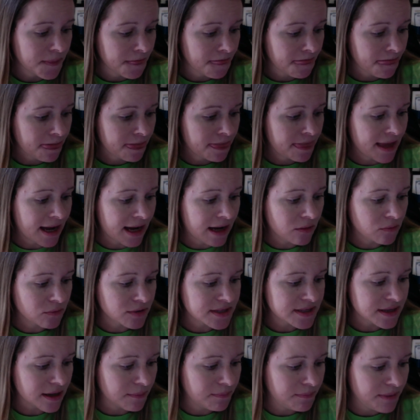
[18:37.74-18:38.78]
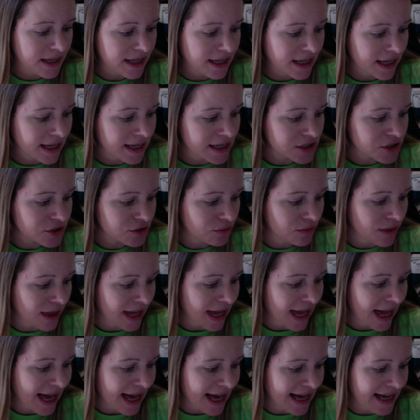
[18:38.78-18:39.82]
that was a big issue they
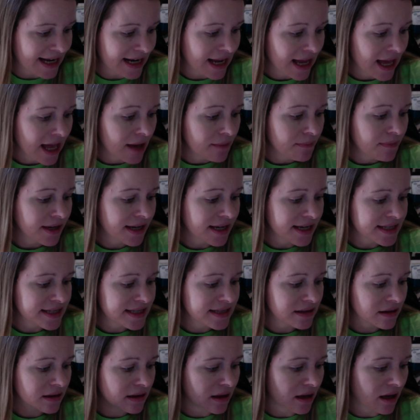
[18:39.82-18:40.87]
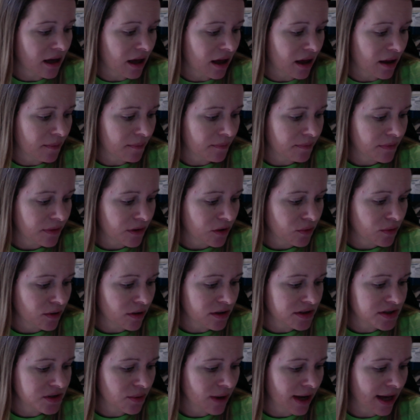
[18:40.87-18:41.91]
had, because you would
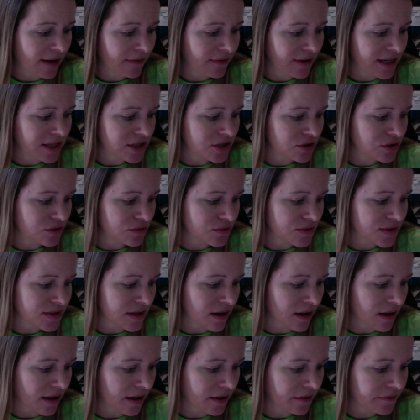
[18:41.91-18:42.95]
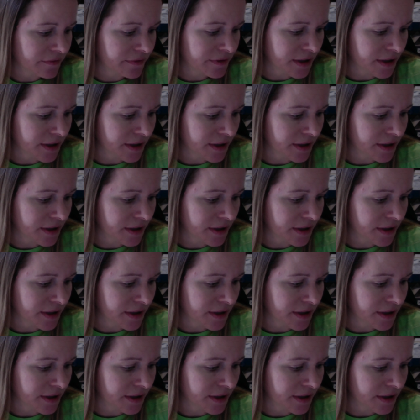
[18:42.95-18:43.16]
also have issues of,